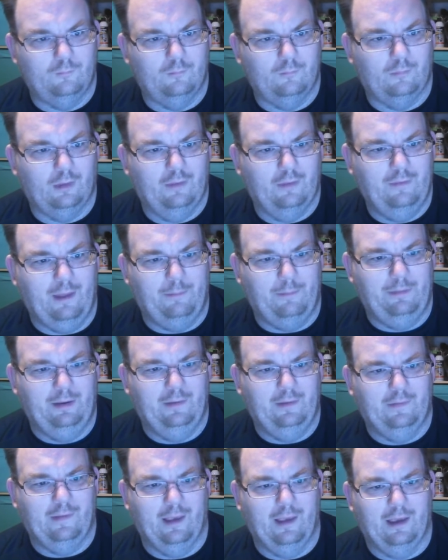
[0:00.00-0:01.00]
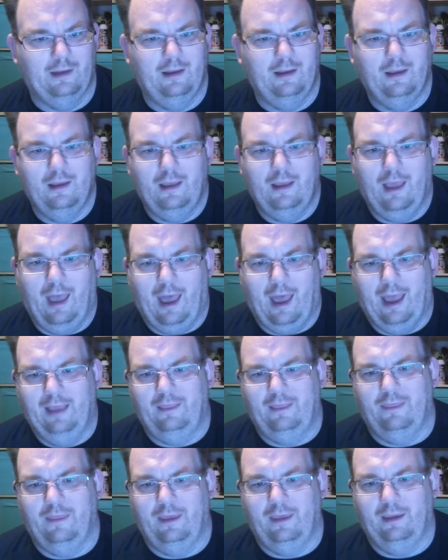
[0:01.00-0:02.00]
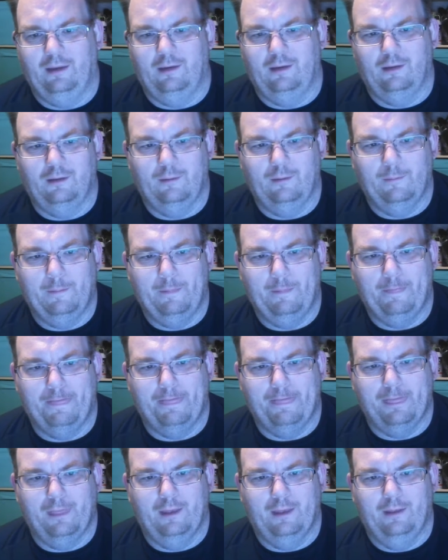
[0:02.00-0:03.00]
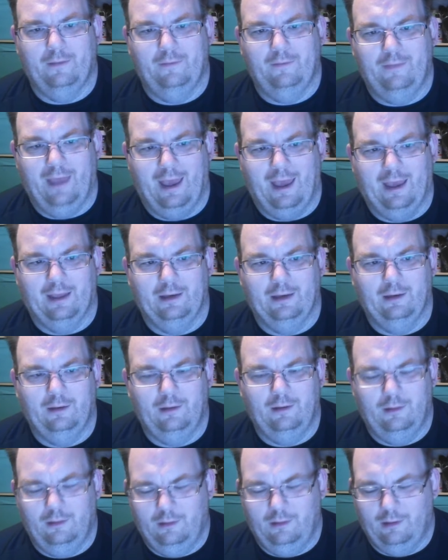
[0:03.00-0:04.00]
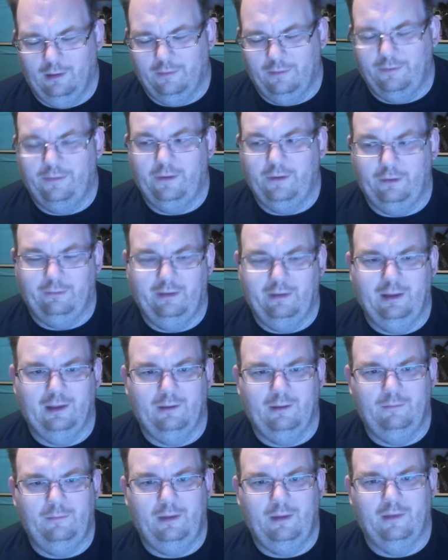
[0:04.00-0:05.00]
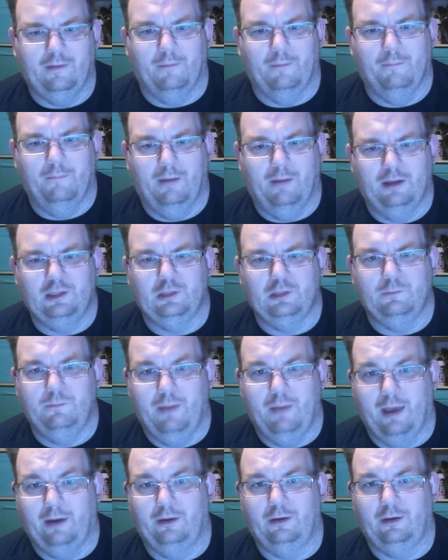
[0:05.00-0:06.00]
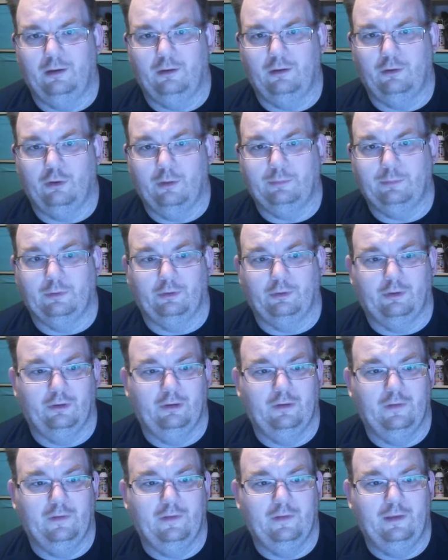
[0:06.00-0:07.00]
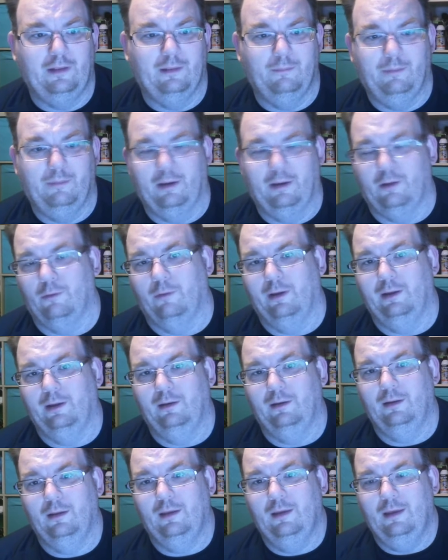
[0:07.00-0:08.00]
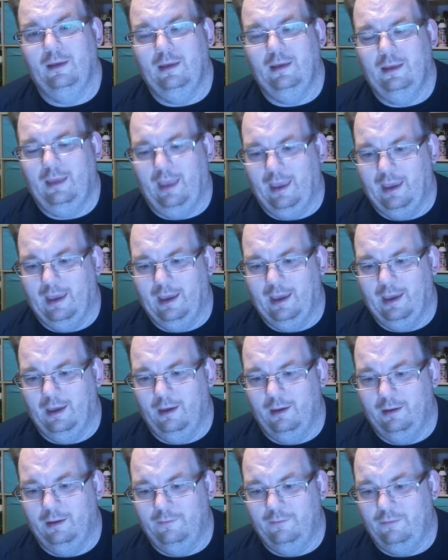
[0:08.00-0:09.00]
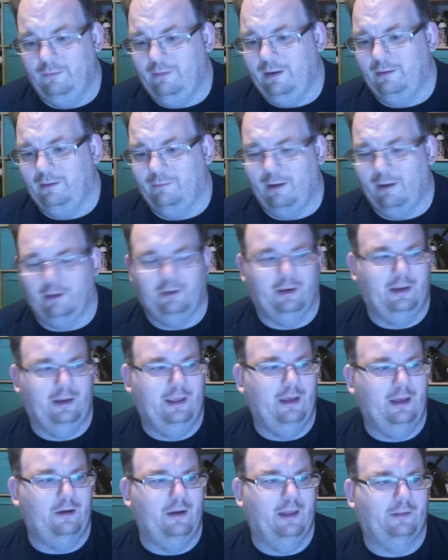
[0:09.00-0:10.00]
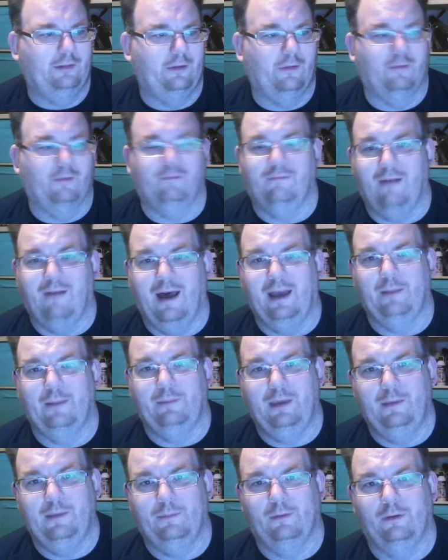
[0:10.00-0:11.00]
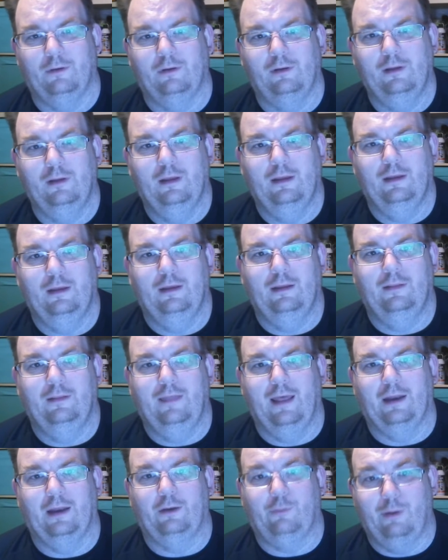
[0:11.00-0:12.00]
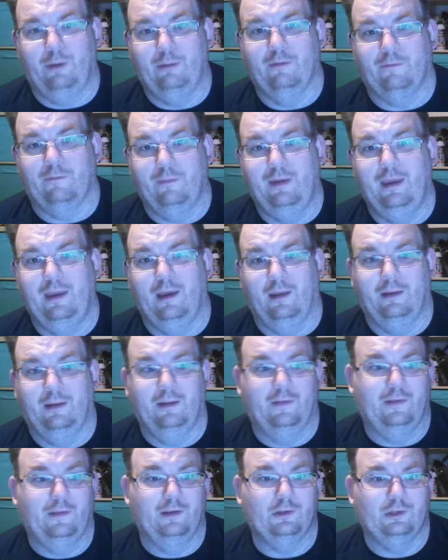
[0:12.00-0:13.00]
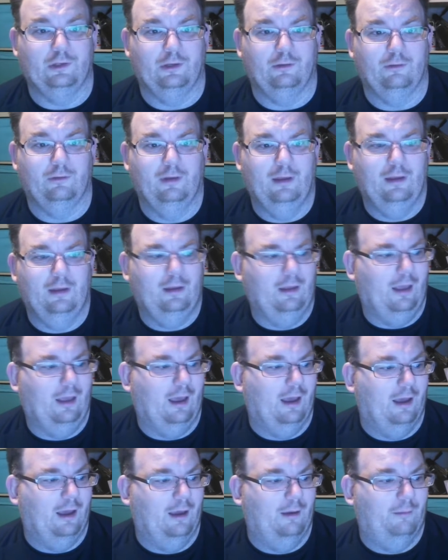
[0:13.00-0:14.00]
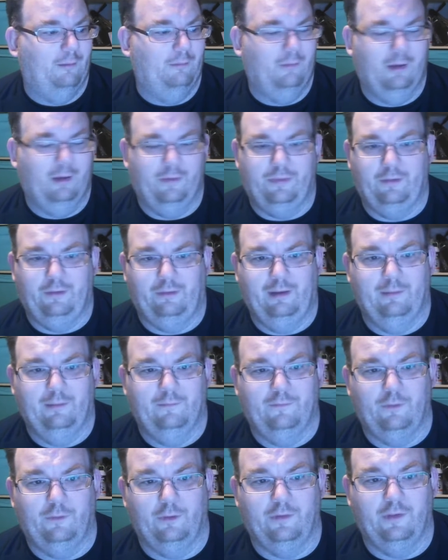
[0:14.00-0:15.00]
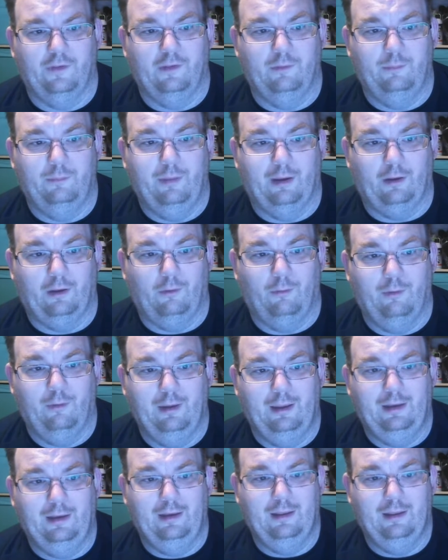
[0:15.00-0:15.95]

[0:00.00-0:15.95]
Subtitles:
that being said, I think that Ethereum is a much better cryptocurrency than Bitcoin. And if you read around on the internet, there's a lot of people that agree with me on this issue. Ethereum versus Bitcoin.